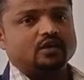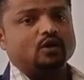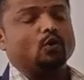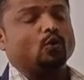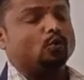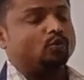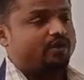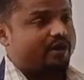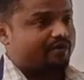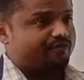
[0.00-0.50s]

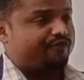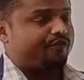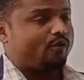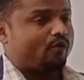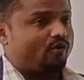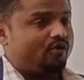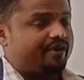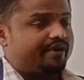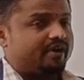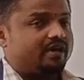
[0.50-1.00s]

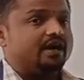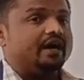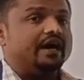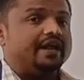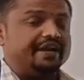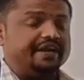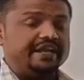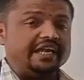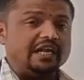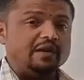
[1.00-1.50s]

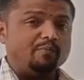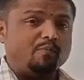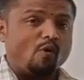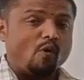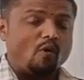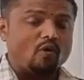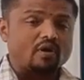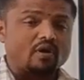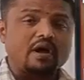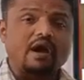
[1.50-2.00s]
Rutherford, Niels
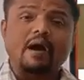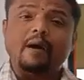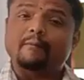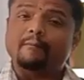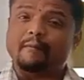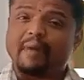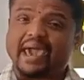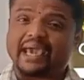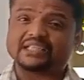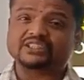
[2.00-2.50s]

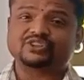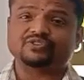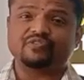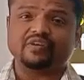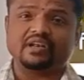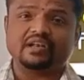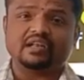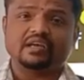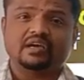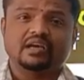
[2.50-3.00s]
Bohr,
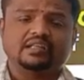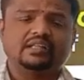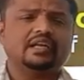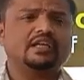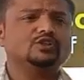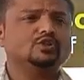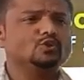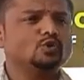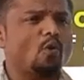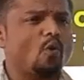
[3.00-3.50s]
Maxwell,
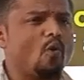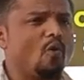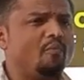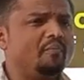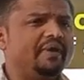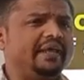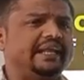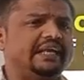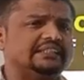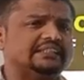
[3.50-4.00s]
there are
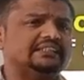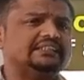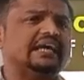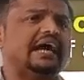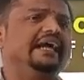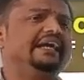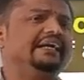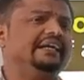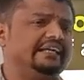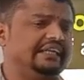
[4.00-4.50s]
so many
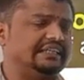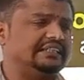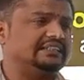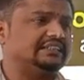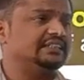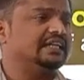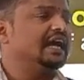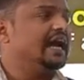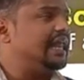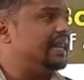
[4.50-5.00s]

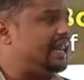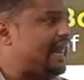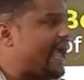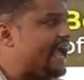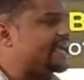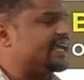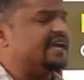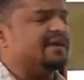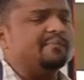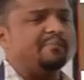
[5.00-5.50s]
scientists
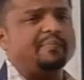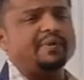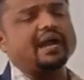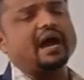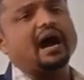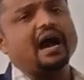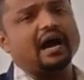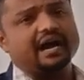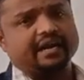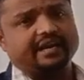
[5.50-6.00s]
lagging
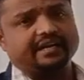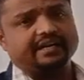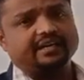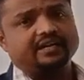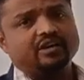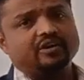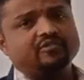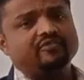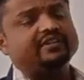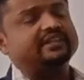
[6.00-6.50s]

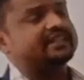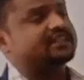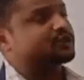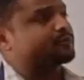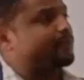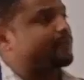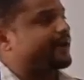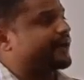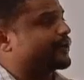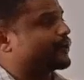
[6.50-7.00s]
behind with
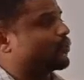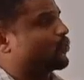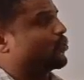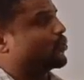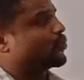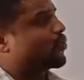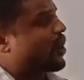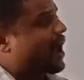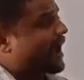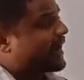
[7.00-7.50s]
respect
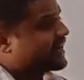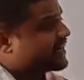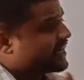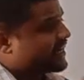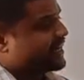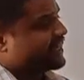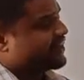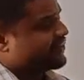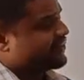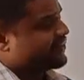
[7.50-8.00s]
to
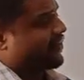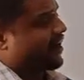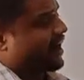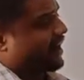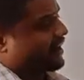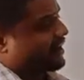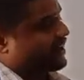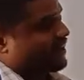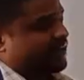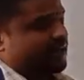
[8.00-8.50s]

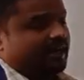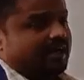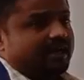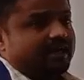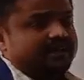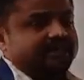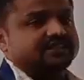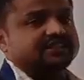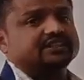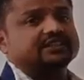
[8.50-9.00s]

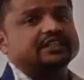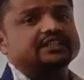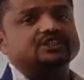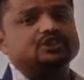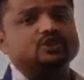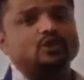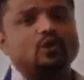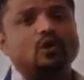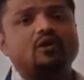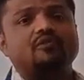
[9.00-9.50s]
identify the
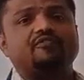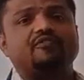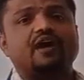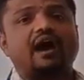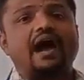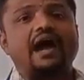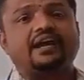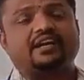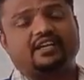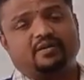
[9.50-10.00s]
structure
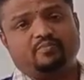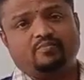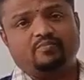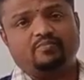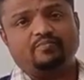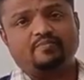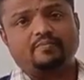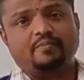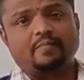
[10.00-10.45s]
of atom.